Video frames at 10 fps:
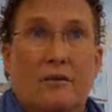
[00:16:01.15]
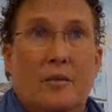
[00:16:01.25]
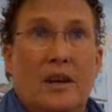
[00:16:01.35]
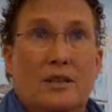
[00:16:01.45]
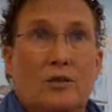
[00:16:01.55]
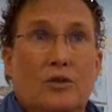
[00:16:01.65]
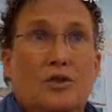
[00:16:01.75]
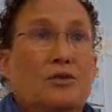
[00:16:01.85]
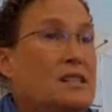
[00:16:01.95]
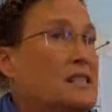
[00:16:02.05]
Remember I
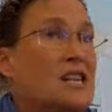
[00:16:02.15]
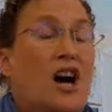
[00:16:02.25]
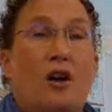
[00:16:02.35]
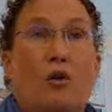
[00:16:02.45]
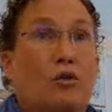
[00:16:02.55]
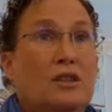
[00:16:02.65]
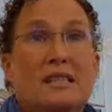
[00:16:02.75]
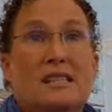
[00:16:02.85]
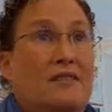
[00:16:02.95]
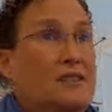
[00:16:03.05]
told you this is not
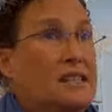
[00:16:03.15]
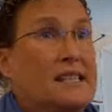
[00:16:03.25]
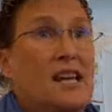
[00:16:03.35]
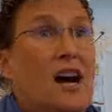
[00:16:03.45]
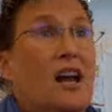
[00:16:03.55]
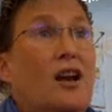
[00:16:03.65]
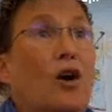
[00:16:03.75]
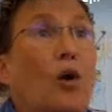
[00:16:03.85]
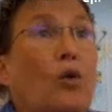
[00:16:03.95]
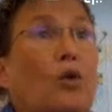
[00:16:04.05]
old stuff. This is not
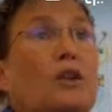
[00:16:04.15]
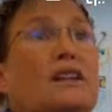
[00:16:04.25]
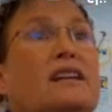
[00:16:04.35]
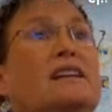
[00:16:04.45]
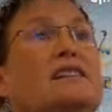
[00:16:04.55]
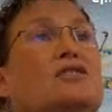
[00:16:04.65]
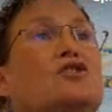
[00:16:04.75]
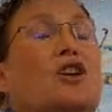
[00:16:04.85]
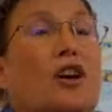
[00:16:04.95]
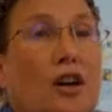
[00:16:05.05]
coal. It is
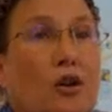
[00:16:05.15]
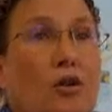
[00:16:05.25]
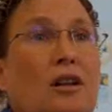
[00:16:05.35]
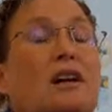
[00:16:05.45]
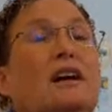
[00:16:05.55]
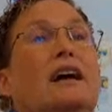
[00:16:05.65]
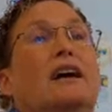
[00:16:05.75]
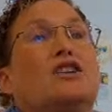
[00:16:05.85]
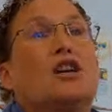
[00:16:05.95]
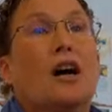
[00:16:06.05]
charcoal.
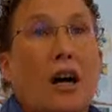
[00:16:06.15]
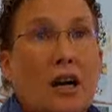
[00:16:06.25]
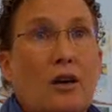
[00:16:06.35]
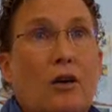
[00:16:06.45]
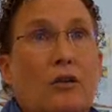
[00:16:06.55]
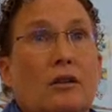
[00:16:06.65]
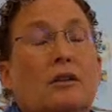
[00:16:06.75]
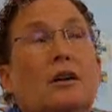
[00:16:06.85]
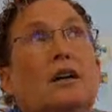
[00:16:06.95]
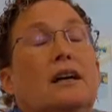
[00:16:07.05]
And
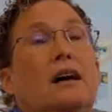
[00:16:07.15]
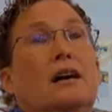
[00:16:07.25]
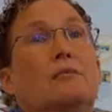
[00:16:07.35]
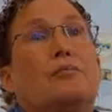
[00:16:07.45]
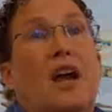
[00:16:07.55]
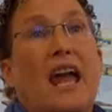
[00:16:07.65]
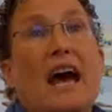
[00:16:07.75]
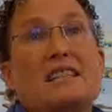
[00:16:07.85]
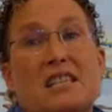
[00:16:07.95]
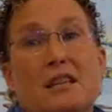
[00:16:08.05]
charcoal
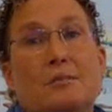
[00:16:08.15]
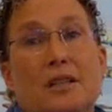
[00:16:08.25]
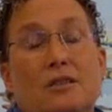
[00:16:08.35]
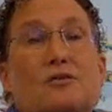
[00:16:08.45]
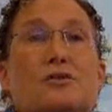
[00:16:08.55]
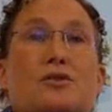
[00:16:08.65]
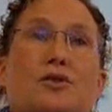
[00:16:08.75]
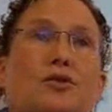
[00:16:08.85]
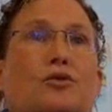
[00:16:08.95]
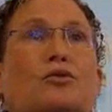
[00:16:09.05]
briquettes can be used
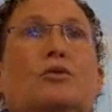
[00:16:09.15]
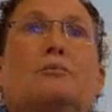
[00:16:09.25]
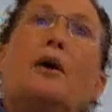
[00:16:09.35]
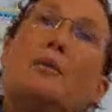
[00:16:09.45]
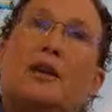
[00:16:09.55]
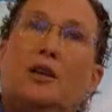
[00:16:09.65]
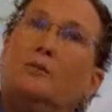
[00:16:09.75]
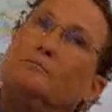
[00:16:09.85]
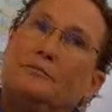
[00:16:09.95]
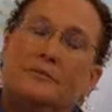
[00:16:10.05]
to barbecue.